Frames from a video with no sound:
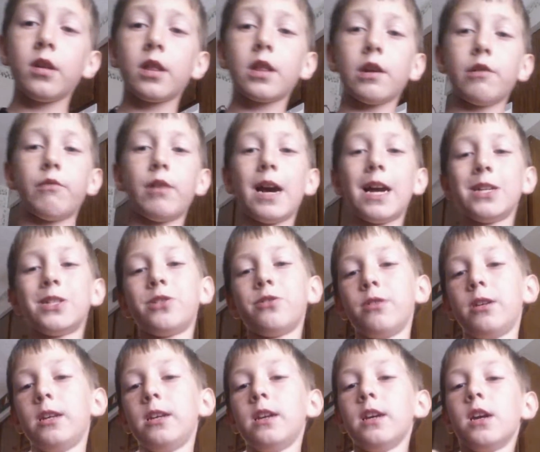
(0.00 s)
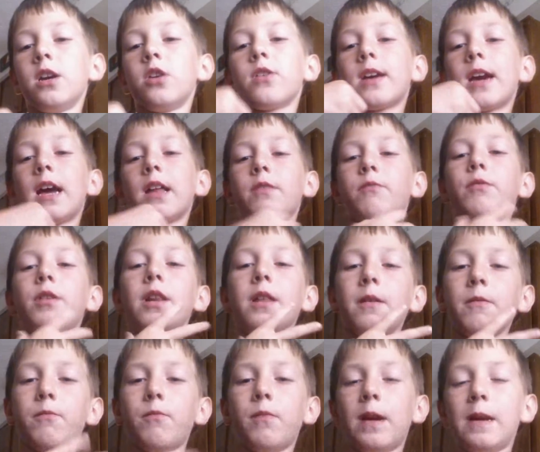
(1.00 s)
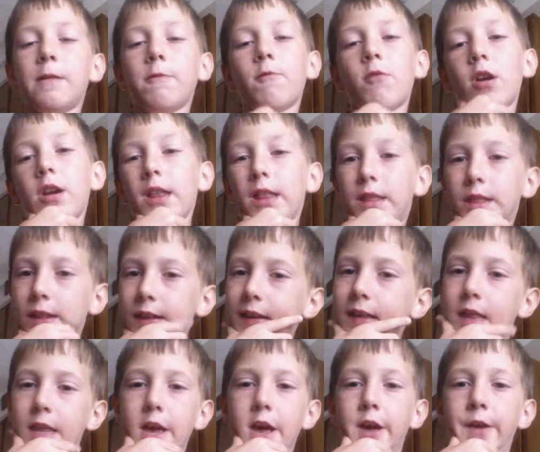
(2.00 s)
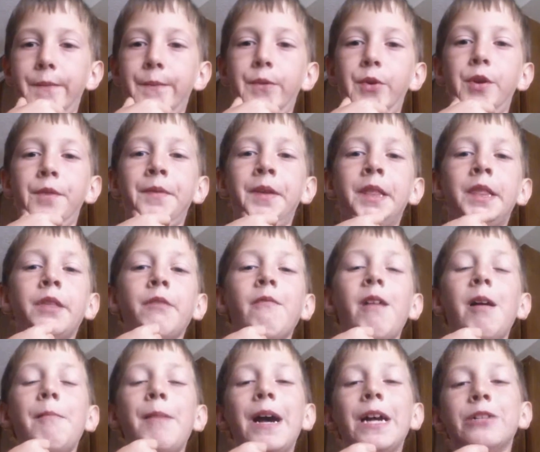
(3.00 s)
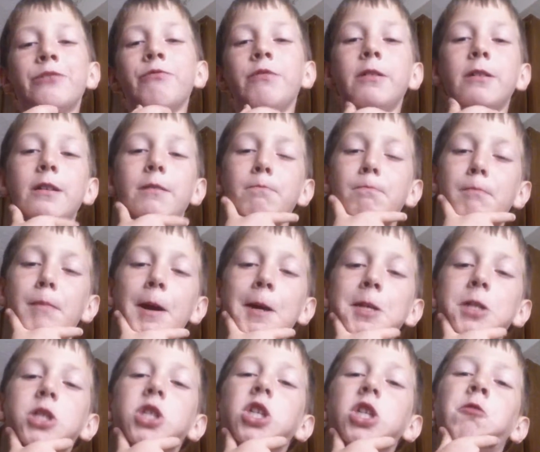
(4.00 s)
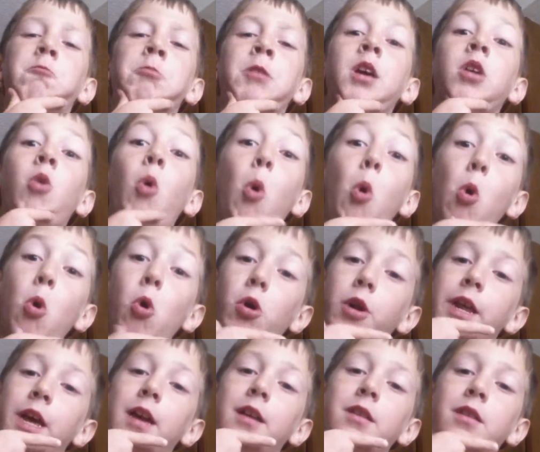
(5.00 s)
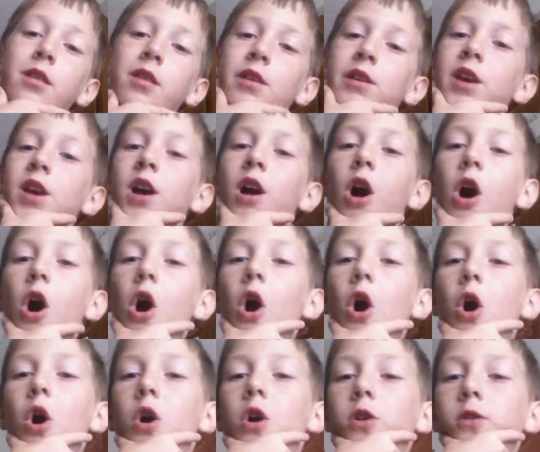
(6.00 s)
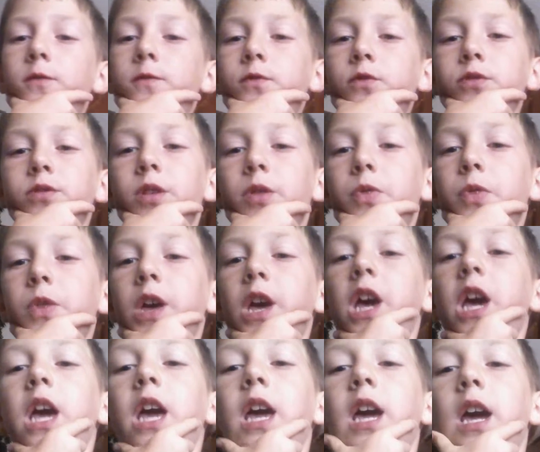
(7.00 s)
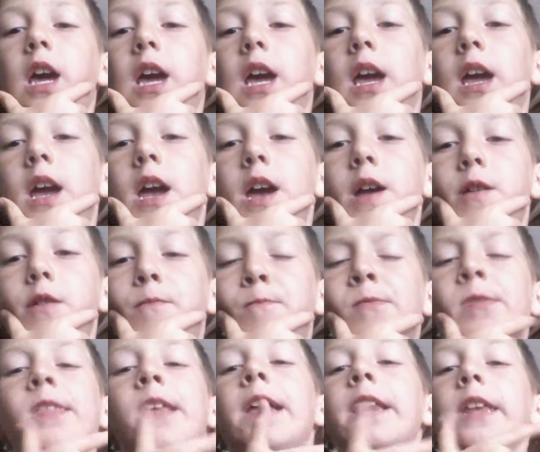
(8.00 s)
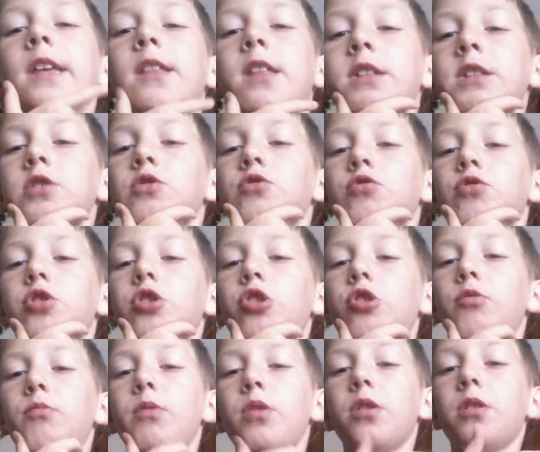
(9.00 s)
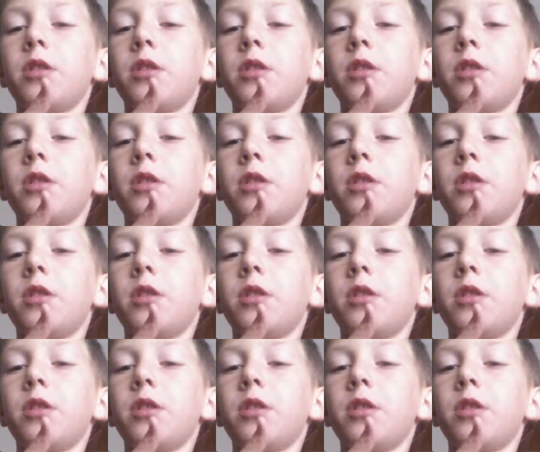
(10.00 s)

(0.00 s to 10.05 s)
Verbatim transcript: So actually, you guys really might want to see that movie. So I'm actually might just record it all through the thing and send it to YouTube.